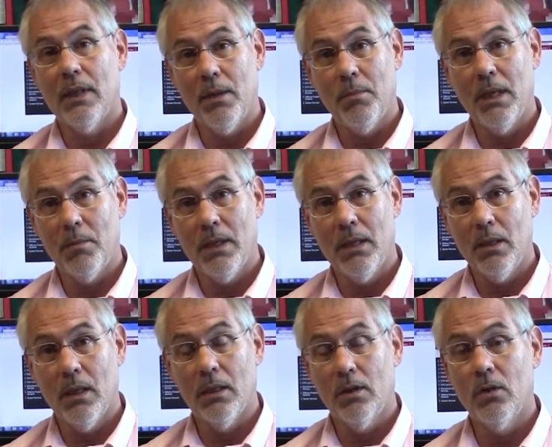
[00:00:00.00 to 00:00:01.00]
that may be
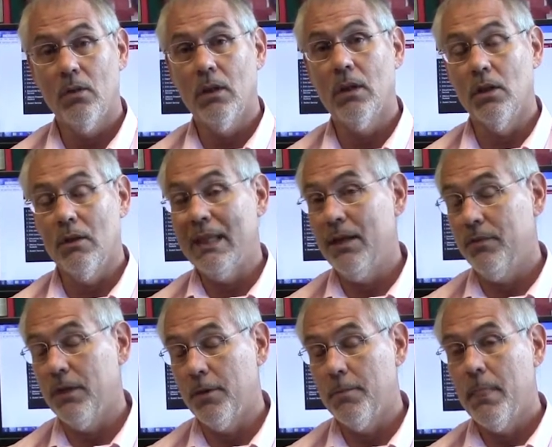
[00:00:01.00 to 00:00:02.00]
a little
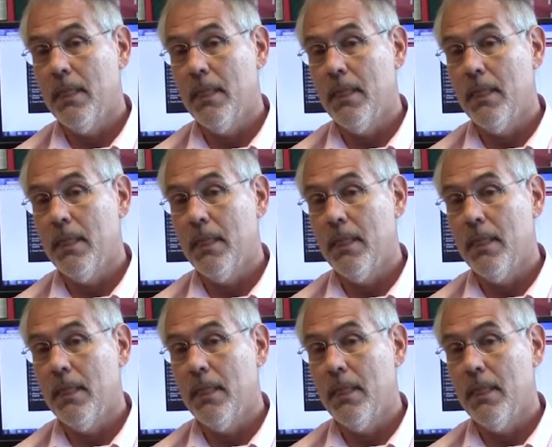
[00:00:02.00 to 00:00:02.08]
iffier.